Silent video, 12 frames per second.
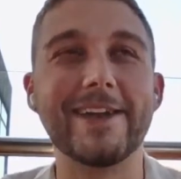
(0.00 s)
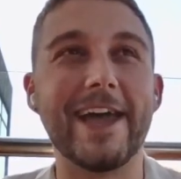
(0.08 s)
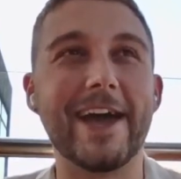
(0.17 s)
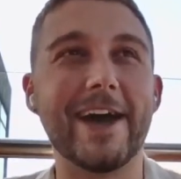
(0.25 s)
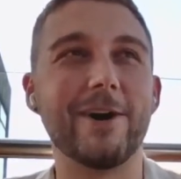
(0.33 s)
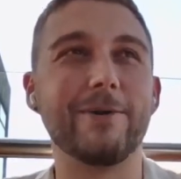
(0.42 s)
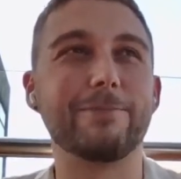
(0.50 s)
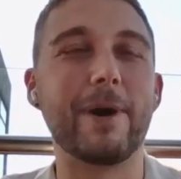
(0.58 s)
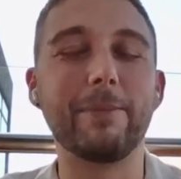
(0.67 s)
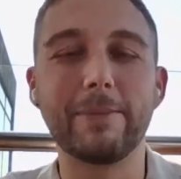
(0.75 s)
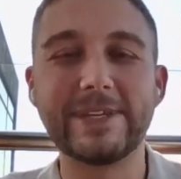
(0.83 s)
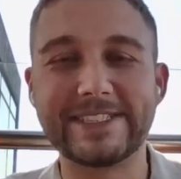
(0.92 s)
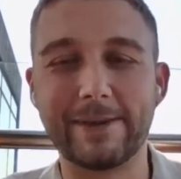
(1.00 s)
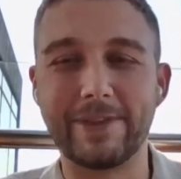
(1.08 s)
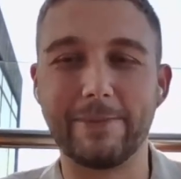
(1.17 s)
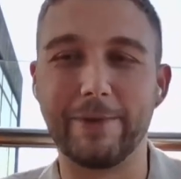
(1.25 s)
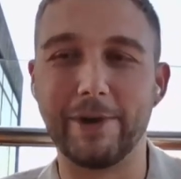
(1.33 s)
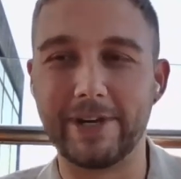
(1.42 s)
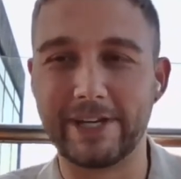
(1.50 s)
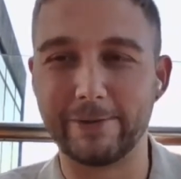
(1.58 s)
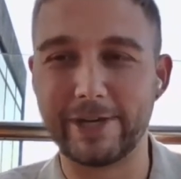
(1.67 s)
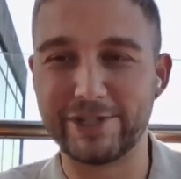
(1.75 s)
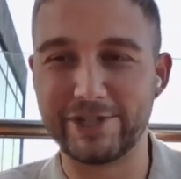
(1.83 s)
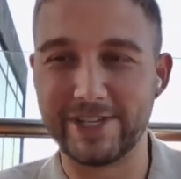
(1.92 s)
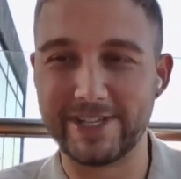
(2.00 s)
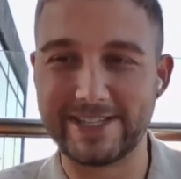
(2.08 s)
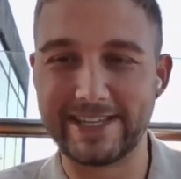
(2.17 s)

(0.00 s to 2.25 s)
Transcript: now, probably some of the burning questions,